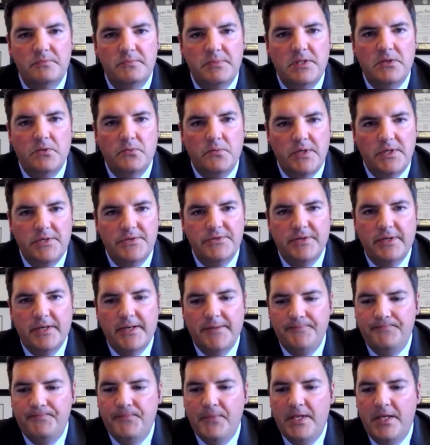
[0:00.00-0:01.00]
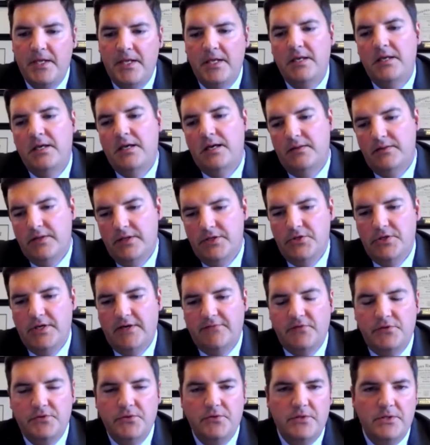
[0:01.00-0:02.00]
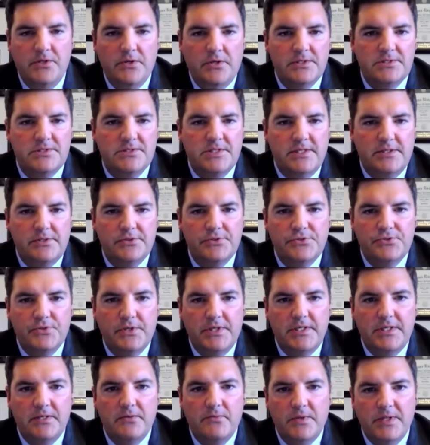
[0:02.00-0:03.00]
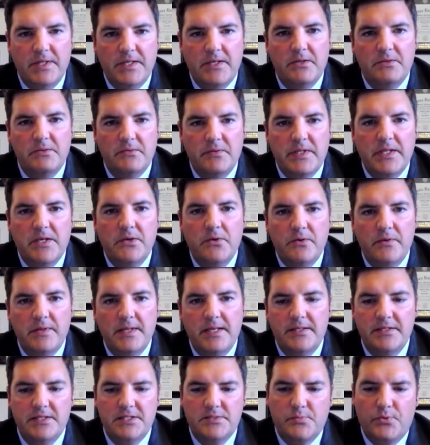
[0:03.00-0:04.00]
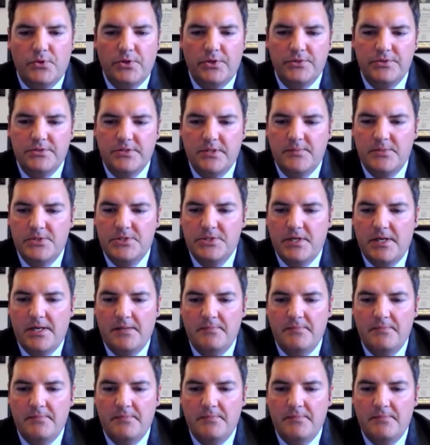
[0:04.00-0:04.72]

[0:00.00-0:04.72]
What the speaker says: in the wintertime. And then you have to do the on-cycle training when they hold that in the spring or summertime.